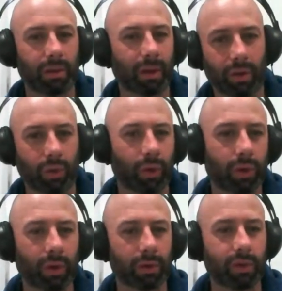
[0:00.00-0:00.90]

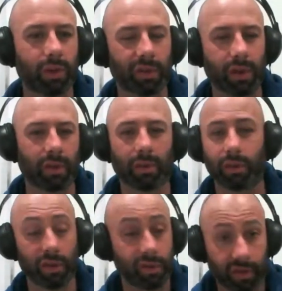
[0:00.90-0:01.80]
Or do
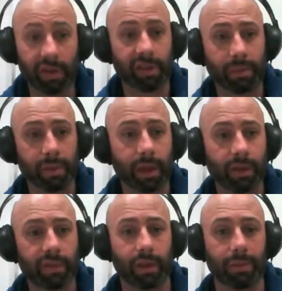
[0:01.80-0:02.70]
you see something
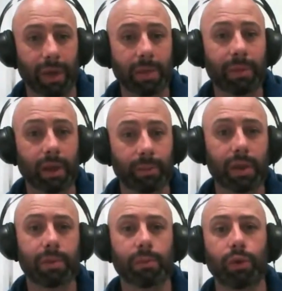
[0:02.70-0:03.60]
else that maybe they'll be
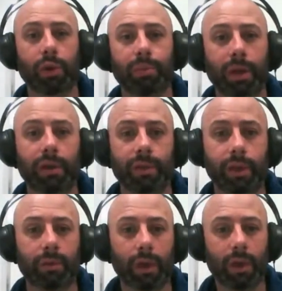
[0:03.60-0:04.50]
a bit more competitive
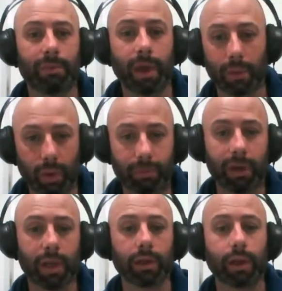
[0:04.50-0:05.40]
than maybe what me
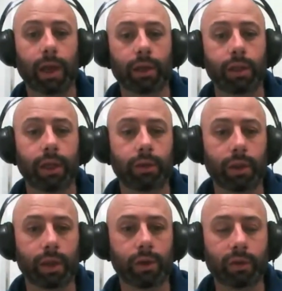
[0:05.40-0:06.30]
and Claire are
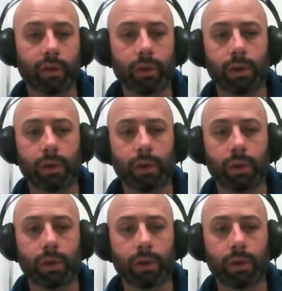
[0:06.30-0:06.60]
leading on to?